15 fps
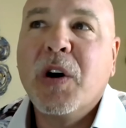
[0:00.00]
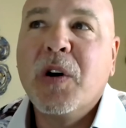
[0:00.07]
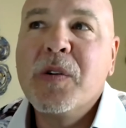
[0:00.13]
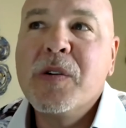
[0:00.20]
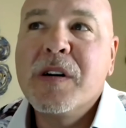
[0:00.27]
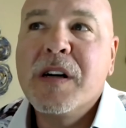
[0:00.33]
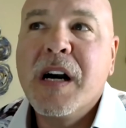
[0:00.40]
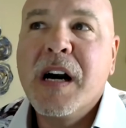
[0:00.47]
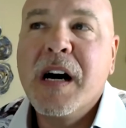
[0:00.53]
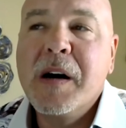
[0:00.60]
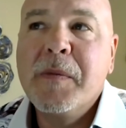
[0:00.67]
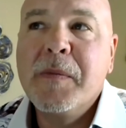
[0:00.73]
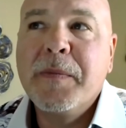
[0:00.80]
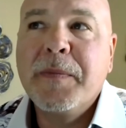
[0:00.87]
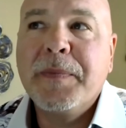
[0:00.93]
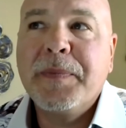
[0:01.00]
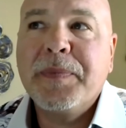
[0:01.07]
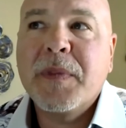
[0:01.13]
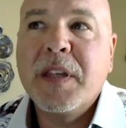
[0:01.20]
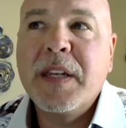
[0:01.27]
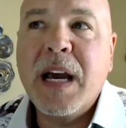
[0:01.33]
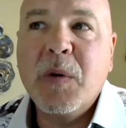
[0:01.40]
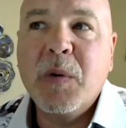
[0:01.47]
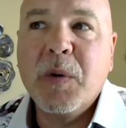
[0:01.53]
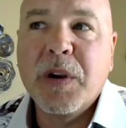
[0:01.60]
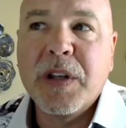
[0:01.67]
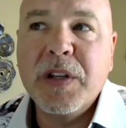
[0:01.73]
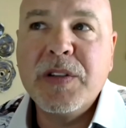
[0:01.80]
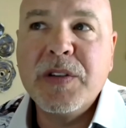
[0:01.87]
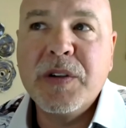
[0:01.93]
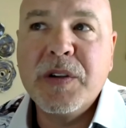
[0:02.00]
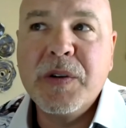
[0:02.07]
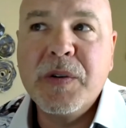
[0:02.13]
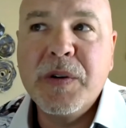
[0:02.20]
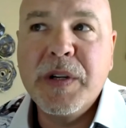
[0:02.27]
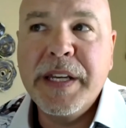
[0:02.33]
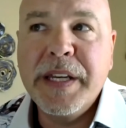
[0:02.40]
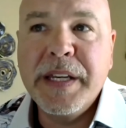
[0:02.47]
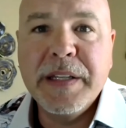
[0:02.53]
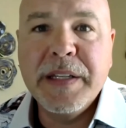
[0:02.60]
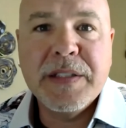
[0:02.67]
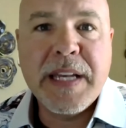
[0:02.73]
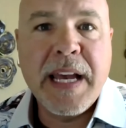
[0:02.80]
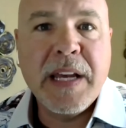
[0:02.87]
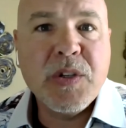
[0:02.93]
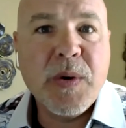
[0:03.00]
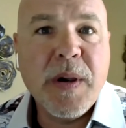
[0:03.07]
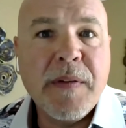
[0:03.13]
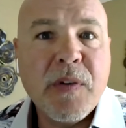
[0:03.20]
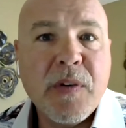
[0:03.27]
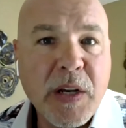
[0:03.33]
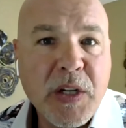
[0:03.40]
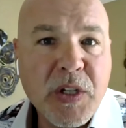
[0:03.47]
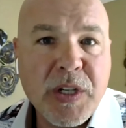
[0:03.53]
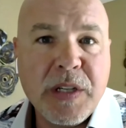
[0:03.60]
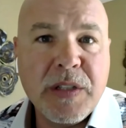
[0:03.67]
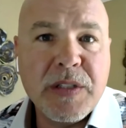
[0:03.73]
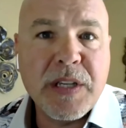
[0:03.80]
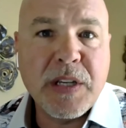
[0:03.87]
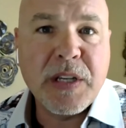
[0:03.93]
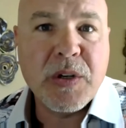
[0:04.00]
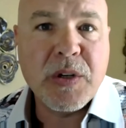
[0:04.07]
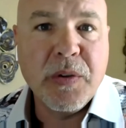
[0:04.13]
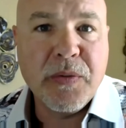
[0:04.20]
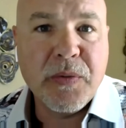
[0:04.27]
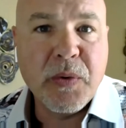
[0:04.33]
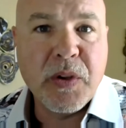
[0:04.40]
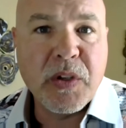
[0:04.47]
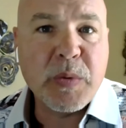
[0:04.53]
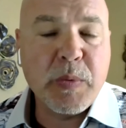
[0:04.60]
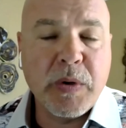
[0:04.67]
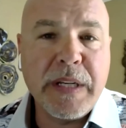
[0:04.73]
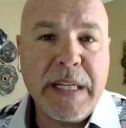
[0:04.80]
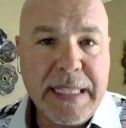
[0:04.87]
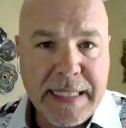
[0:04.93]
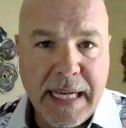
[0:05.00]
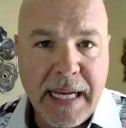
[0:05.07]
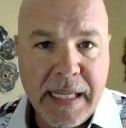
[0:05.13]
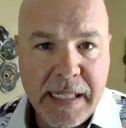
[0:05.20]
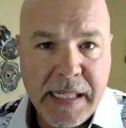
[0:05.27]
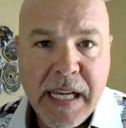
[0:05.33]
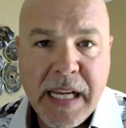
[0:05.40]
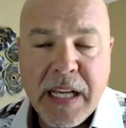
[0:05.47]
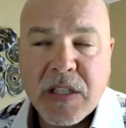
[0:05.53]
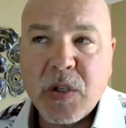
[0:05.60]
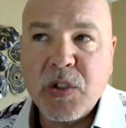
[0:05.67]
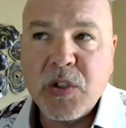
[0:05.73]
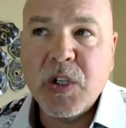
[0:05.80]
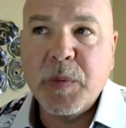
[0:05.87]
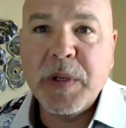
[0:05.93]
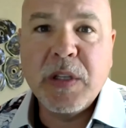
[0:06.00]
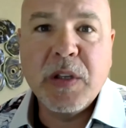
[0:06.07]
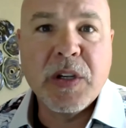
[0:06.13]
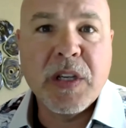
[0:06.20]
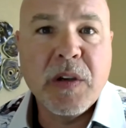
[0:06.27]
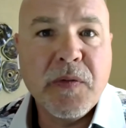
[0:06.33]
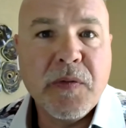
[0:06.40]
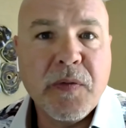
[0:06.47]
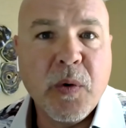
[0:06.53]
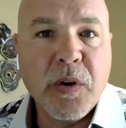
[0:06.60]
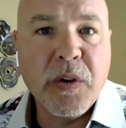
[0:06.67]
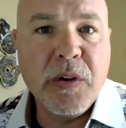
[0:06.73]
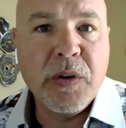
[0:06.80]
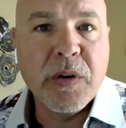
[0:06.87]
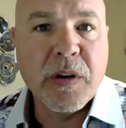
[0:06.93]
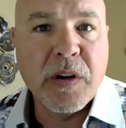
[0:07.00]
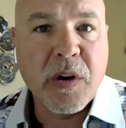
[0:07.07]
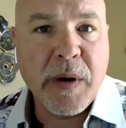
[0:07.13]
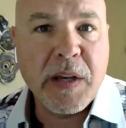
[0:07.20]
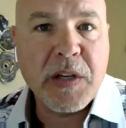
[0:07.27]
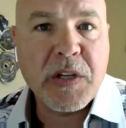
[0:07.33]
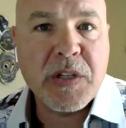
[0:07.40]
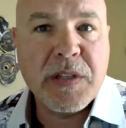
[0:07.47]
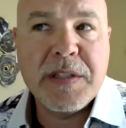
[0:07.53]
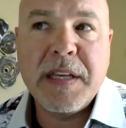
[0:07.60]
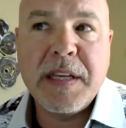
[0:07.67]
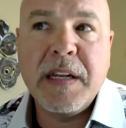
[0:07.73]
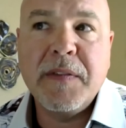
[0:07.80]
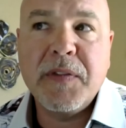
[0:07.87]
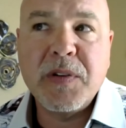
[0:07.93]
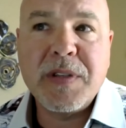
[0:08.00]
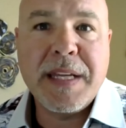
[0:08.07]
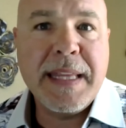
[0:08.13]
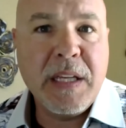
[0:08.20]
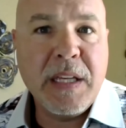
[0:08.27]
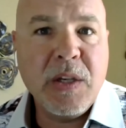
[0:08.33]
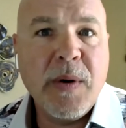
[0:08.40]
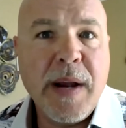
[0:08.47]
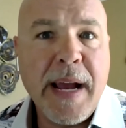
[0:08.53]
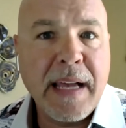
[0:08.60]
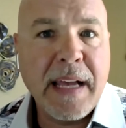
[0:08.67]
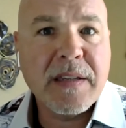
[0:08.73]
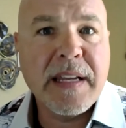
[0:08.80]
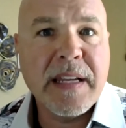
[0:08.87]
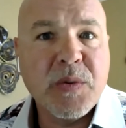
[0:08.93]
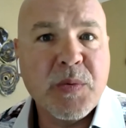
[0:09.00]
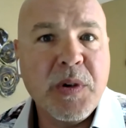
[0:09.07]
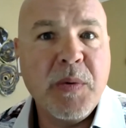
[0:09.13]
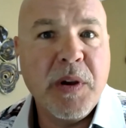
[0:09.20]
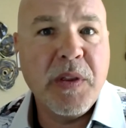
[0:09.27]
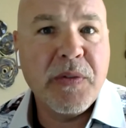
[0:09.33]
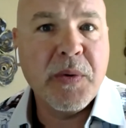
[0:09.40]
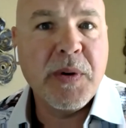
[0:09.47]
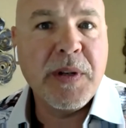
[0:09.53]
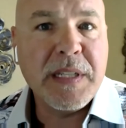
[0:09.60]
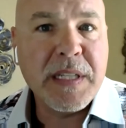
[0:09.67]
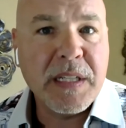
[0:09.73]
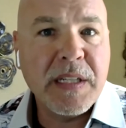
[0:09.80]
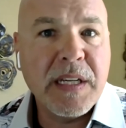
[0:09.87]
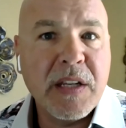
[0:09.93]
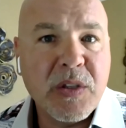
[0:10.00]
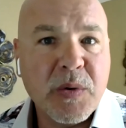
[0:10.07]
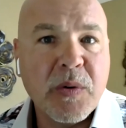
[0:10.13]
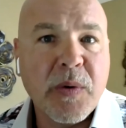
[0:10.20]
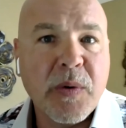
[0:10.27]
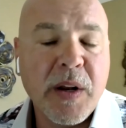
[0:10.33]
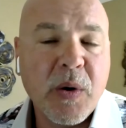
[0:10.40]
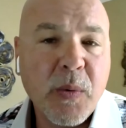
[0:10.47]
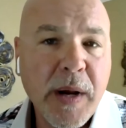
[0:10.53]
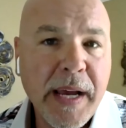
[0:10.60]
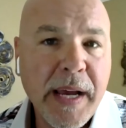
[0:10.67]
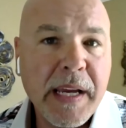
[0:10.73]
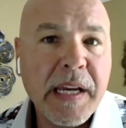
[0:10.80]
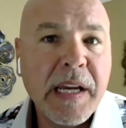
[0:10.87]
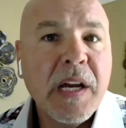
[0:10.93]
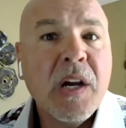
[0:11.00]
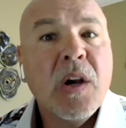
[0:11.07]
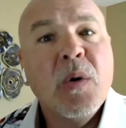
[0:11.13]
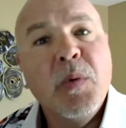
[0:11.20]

so um, now what we're going to do is as you have questions as you go through this brittany's on so she'll be looking for your questions. And if there's anything you asked as we went through it and didn't get to it right away,